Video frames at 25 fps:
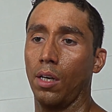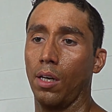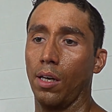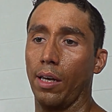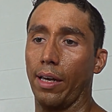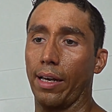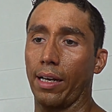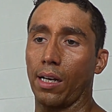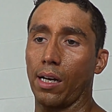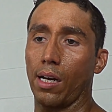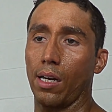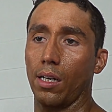
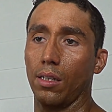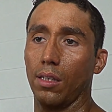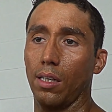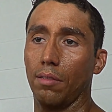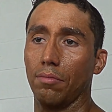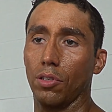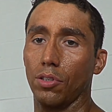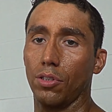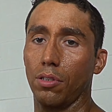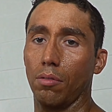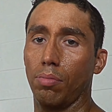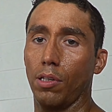that kind of
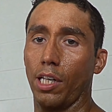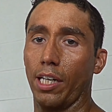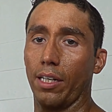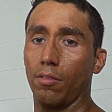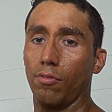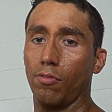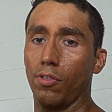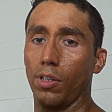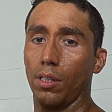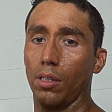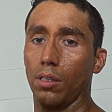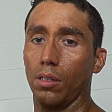levels the
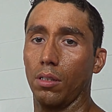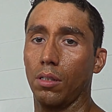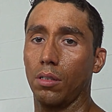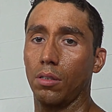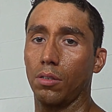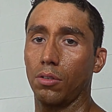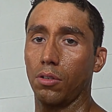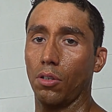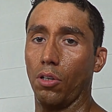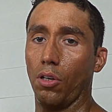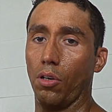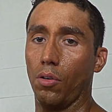playing field.
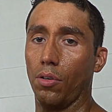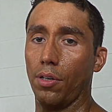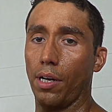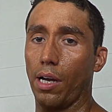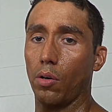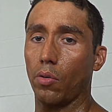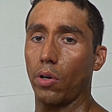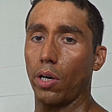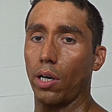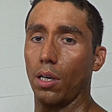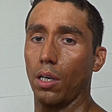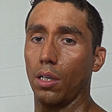So
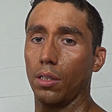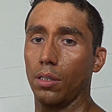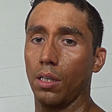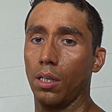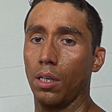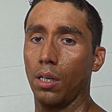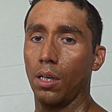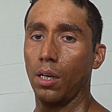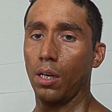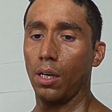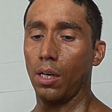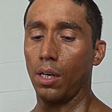now we're going
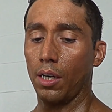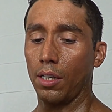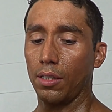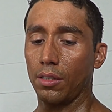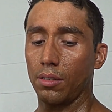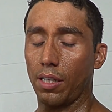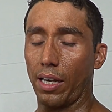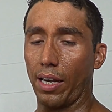to